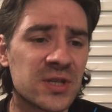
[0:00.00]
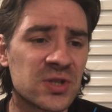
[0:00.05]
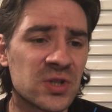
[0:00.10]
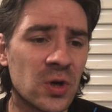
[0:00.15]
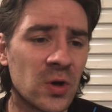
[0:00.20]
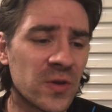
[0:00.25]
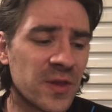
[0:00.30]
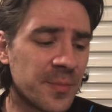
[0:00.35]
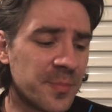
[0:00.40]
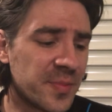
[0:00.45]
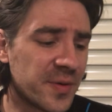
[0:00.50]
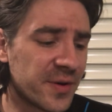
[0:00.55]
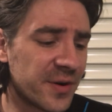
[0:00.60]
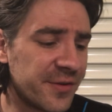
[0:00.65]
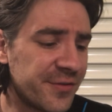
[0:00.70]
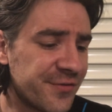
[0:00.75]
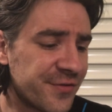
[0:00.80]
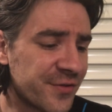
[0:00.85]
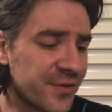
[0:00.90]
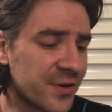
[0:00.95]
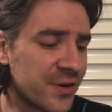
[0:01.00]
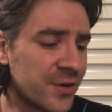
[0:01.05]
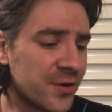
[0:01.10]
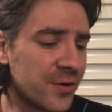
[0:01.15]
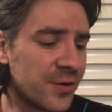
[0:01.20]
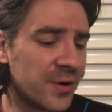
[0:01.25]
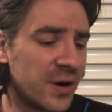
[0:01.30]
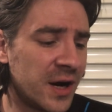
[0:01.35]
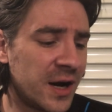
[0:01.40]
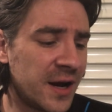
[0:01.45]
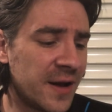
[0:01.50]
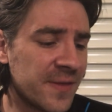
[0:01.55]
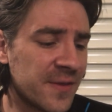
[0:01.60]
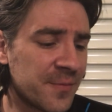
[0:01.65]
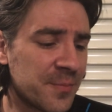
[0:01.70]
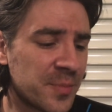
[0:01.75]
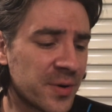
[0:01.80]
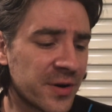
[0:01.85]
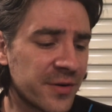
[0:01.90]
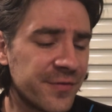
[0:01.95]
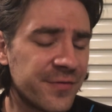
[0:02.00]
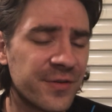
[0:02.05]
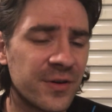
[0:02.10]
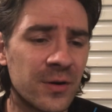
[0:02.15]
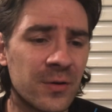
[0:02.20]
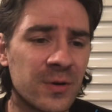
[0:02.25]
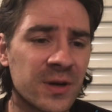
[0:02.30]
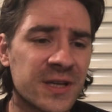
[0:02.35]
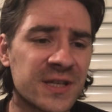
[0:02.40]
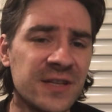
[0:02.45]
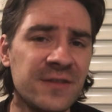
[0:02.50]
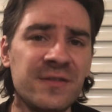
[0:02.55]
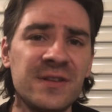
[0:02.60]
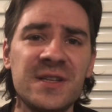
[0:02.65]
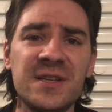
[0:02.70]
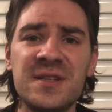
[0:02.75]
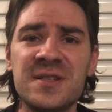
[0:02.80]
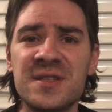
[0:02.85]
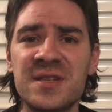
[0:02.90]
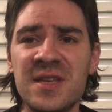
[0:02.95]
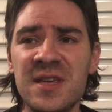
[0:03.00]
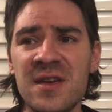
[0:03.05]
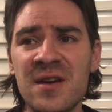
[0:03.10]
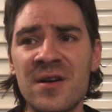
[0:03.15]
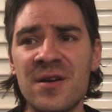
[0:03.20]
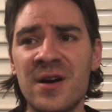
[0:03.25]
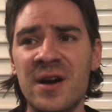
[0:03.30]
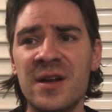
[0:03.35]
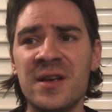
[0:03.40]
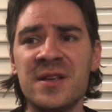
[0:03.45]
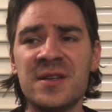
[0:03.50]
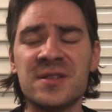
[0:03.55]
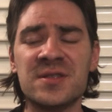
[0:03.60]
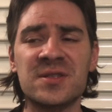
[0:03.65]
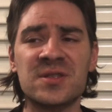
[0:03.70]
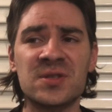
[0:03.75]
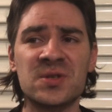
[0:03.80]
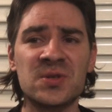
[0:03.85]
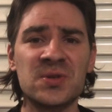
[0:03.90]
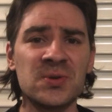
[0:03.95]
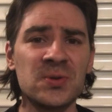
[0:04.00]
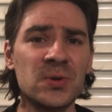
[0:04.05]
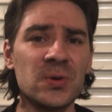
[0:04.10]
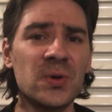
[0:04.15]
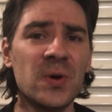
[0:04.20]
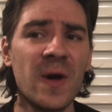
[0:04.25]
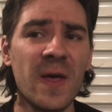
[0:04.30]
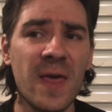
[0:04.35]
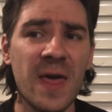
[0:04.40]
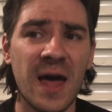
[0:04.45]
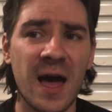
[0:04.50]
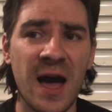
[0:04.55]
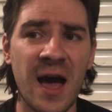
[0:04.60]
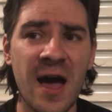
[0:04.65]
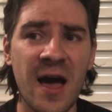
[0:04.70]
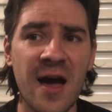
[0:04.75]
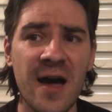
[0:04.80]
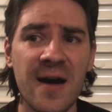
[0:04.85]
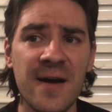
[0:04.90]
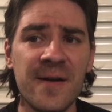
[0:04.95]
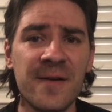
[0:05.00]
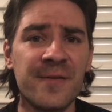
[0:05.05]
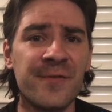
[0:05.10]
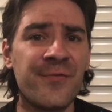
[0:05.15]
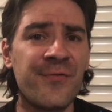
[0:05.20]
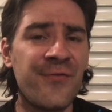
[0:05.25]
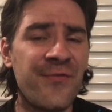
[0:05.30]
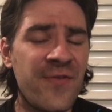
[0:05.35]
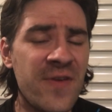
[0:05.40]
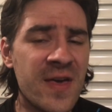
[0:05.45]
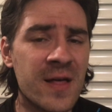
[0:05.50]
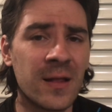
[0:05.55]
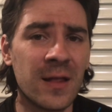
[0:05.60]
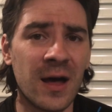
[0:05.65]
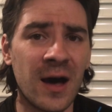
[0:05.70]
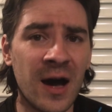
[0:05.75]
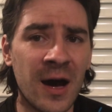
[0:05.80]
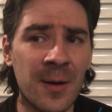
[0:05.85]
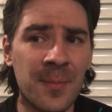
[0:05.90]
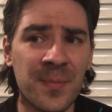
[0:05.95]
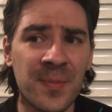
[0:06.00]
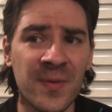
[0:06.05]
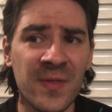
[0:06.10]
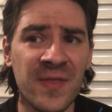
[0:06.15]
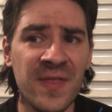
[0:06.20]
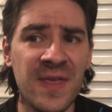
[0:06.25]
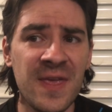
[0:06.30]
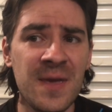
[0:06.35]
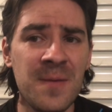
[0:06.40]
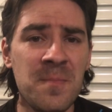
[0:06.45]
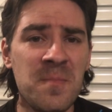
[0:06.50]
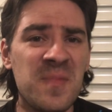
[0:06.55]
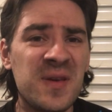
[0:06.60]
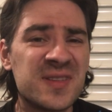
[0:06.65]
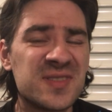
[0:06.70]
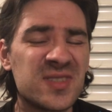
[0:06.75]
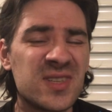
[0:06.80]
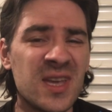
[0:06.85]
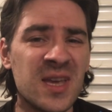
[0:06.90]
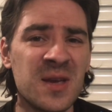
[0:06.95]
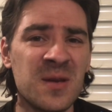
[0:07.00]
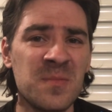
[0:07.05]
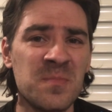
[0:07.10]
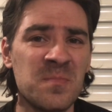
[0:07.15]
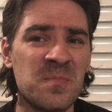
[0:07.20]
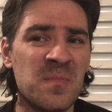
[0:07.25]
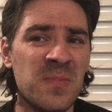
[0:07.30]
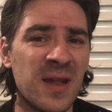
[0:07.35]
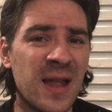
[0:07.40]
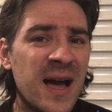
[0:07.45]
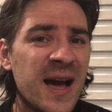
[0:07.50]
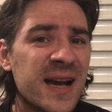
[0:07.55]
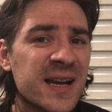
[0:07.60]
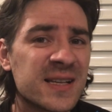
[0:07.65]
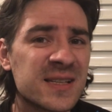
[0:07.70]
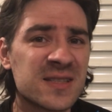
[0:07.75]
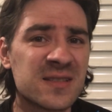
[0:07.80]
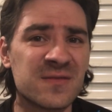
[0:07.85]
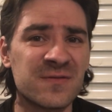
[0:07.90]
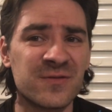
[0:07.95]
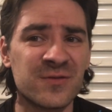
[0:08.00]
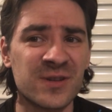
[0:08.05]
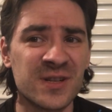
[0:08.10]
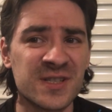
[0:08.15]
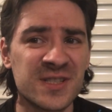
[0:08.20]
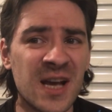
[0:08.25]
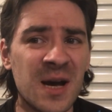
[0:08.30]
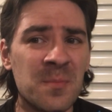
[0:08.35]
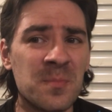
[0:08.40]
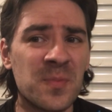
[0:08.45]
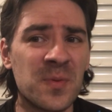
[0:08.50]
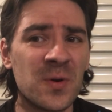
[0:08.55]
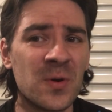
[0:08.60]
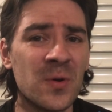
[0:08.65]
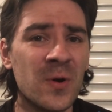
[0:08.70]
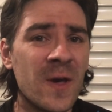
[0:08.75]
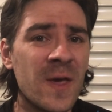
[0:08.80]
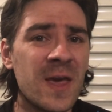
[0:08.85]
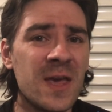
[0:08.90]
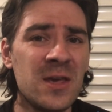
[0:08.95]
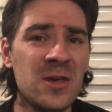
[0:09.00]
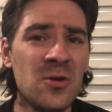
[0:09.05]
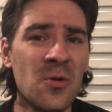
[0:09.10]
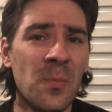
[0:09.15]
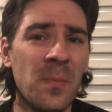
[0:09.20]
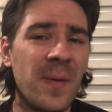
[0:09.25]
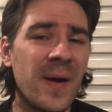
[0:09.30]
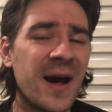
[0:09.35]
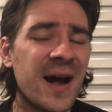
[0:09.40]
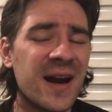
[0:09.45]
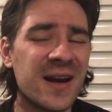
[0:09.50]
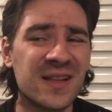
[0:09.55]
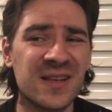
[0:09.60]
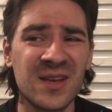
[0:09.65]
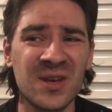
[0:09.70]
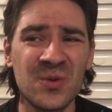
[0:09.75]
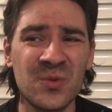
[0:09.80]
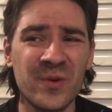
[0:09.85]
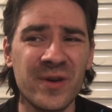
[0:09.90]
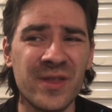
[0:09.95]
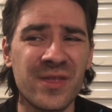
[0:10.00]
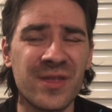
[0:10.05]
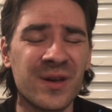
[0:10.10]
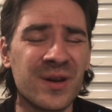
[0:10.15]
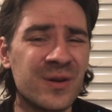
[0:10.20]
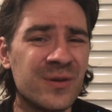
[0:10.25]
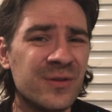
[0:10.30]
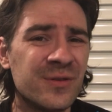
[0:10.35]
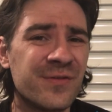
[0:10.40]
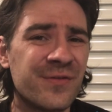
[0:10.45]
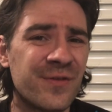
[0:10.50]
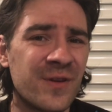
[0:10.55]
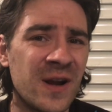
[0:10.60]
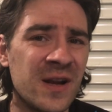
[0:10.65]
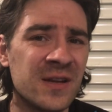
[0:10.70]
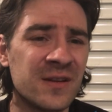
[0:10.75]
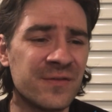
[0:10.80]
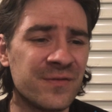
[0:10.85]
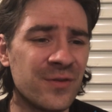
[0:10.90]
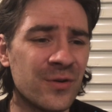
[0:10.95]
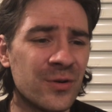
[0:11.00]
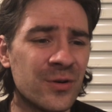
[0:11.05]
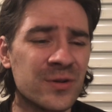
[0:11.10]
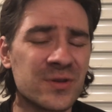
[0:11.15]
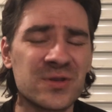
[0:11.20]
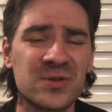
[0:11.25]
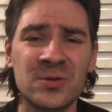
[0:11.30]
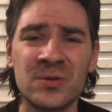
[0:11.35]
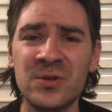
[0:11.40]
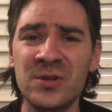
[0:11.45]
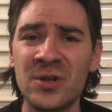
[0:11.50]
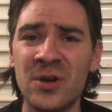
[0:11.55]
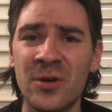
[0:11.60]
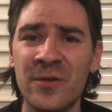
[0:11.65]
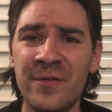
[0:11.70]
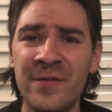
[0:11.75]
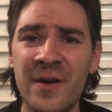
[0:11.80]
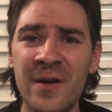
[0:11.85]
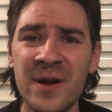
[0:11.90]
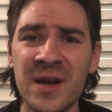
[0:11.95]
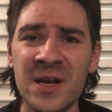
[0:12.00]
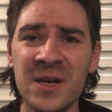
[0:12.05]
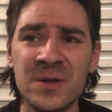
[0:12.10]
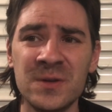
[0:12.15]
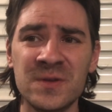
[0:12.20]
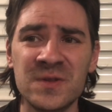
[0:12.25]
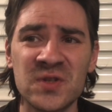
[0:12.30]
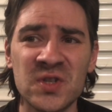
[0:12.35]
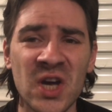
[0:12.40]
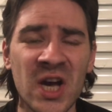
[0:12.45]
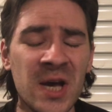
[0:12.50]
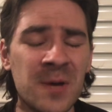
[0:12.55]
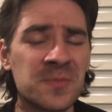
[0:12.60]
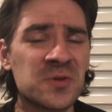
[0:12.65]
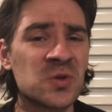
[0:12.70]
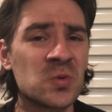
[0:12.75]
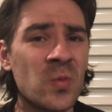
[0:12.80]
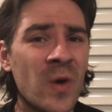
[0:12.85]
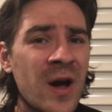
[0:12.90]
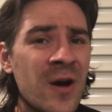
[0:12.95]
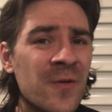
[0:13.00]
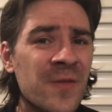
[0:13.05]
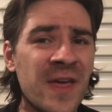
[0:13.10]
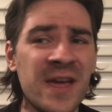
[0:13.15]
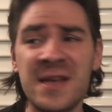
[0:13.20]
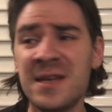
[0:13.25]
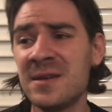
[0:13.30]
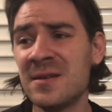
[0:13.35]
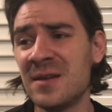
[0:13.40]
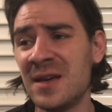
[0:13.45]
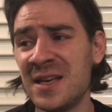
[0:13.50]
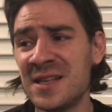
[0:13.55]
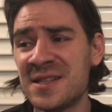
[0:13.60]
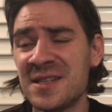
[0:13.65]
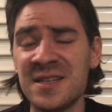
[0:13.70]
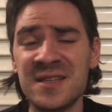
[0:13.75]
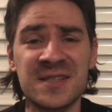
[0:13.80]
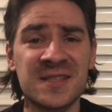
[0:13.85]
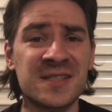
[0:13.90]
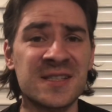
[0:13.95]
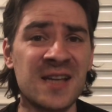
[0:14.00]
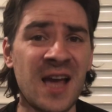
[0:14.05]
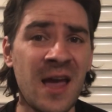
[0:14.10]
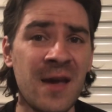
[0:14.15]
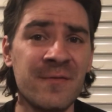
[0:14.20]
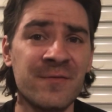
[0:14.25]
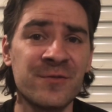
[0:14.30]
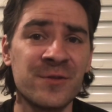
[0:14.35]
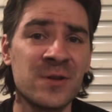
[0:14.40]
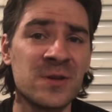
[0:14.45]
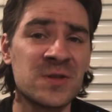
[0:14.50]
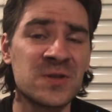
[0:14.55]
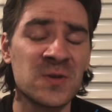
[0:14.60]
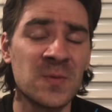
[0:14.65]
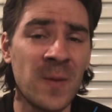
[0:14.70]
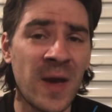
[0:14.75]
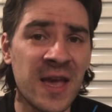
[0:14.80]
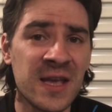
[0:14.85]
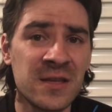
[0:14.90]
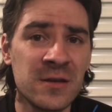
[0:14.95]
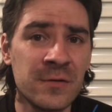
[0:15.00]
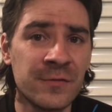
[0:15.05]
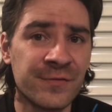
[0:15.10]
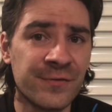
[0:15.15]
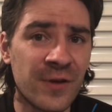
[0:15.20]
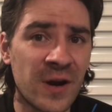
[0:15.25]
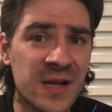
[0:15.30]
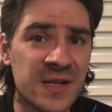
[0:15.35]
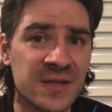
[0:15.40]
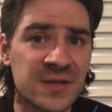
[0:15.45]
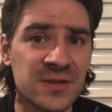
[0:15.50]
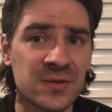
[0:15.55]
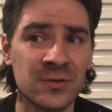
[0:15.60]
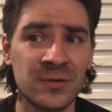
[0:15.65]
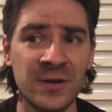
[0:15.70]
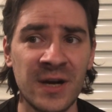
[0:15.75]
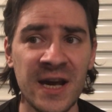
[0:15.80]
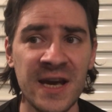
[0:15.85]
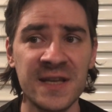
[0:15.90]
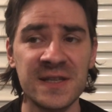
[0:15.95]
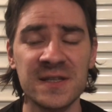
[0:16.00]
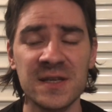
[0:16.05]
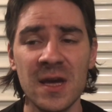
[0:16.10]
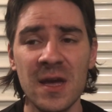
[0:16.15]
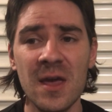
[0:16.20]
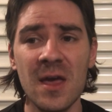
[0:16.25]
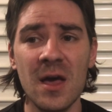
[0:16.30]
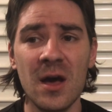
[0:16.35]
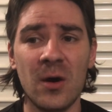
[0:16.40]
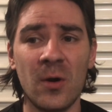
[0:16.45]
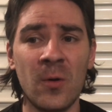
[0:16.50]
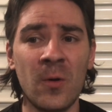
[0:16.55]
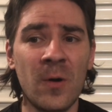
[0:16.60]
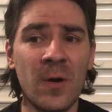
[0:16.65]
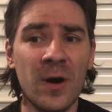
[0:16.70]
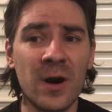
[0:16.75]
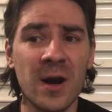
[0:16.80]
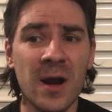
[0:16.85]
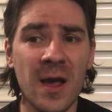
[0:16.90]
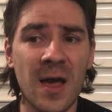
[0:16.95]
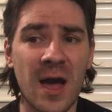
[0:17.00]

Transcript: so the peripheral uh, the peripheral activities here is to uh, fill up the missing blanks for example you parted with a good friend of yours on not very good terms well then it is time for you to make new friends all right or